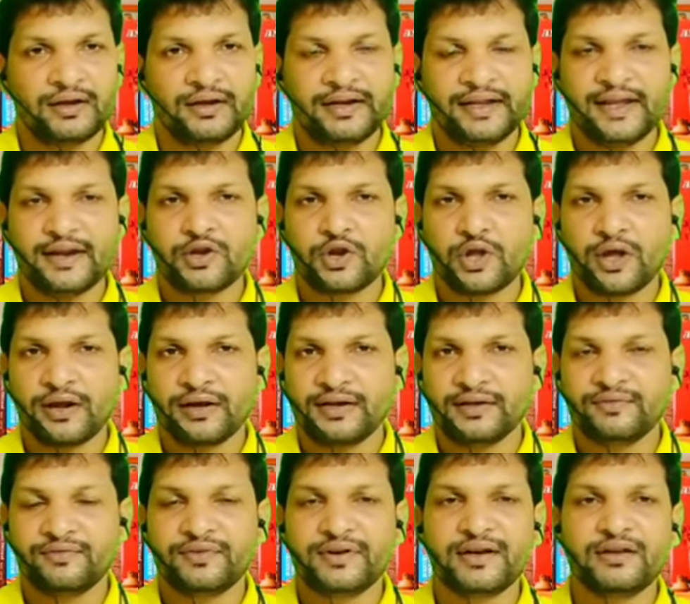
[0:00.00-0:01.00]
10
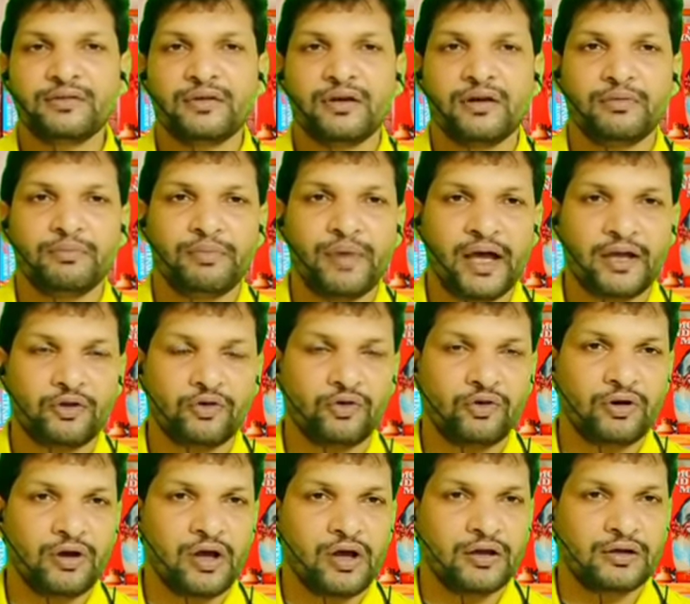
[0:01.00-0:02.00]
different
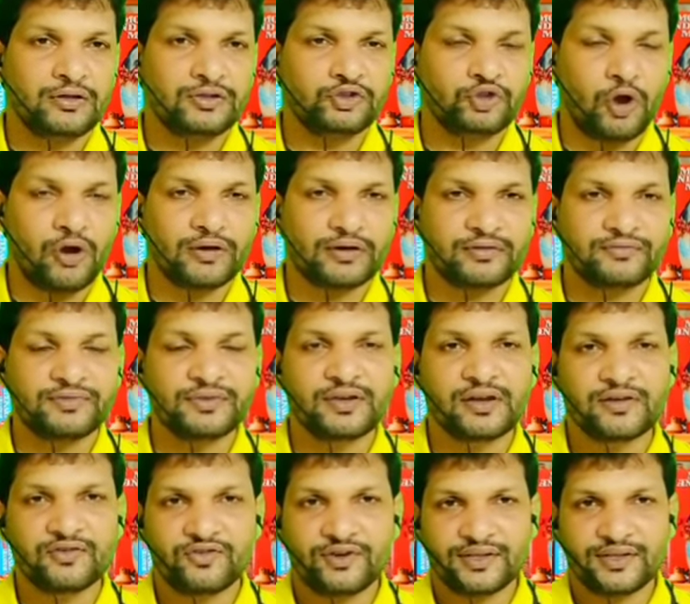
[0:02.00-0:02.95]
biogeographical